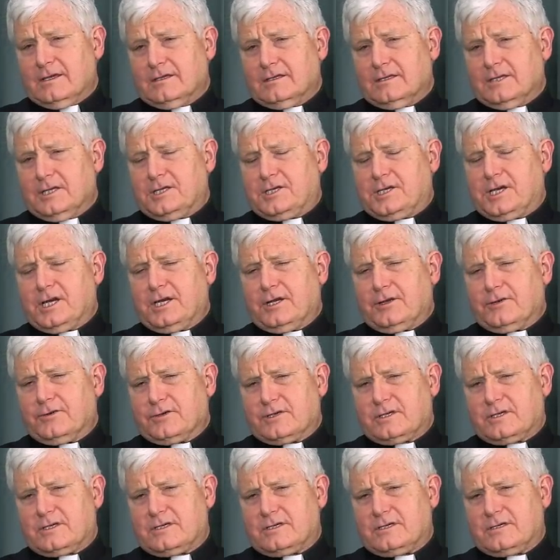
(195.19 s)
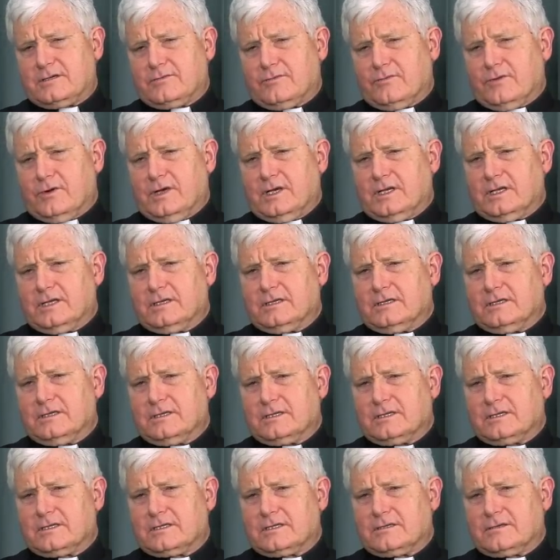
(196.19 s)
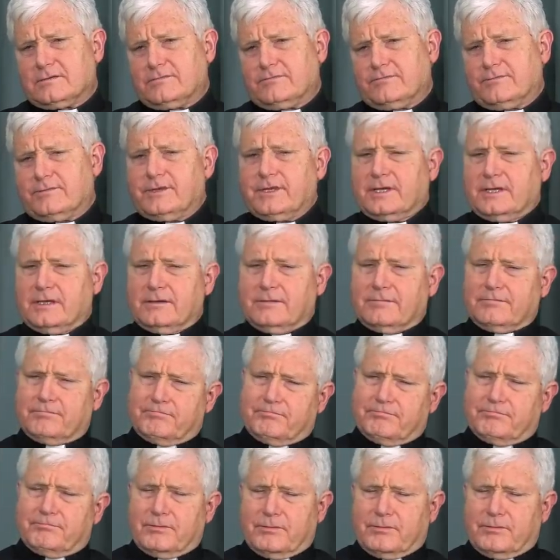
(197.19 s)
Licinius was the